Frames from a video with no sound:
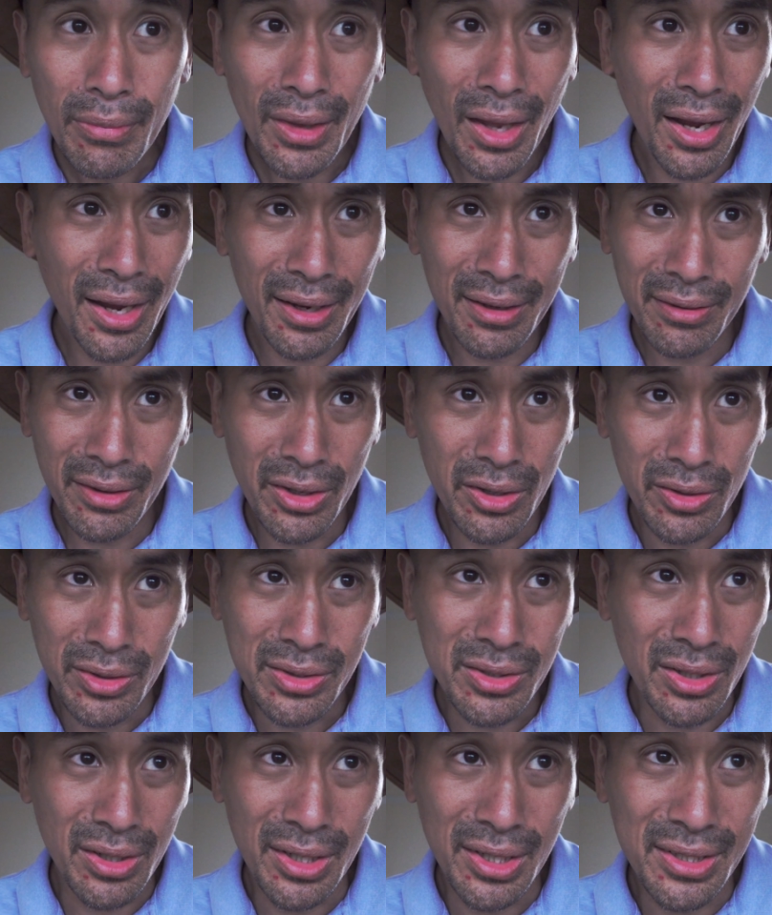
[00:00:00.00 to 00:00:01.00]
and you know
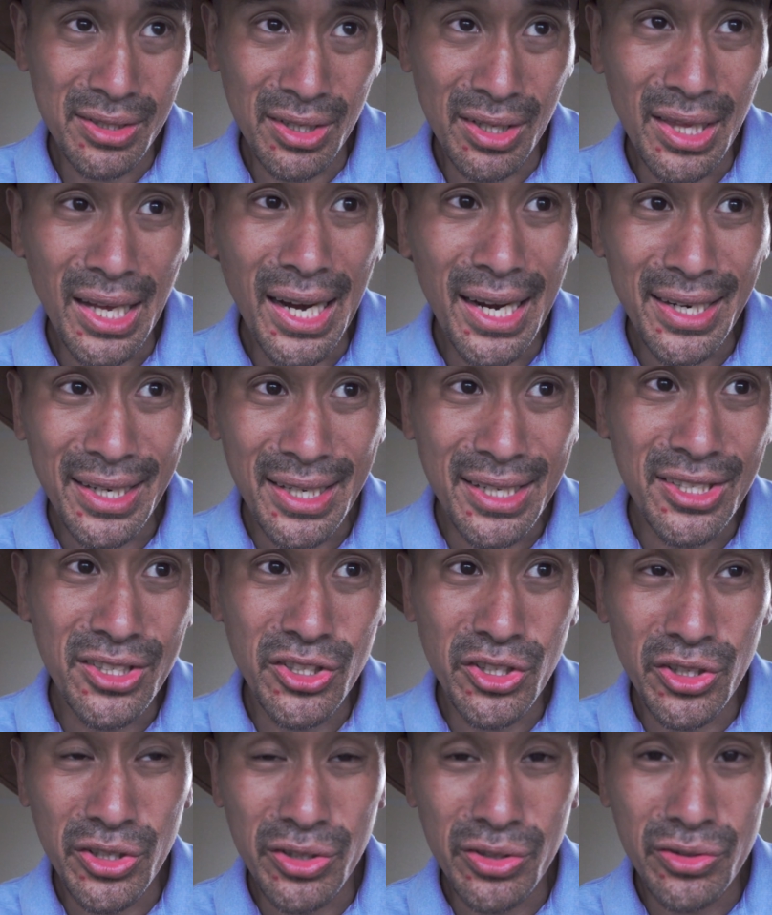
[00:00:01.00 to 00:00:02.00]
it's a, it's a lot
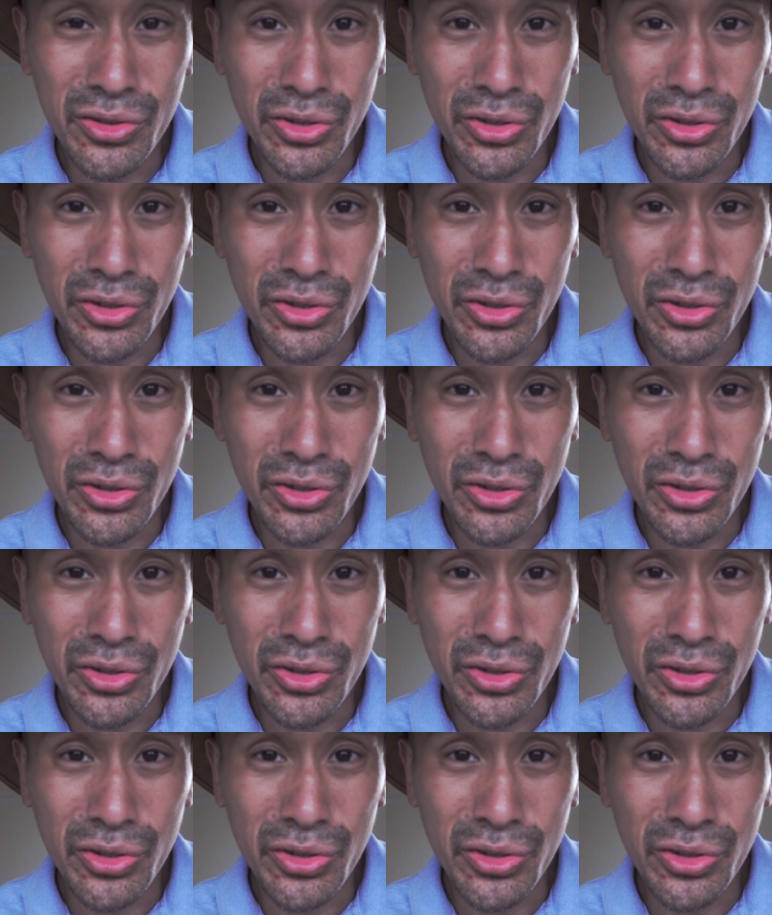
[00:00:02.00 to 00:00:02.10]
easier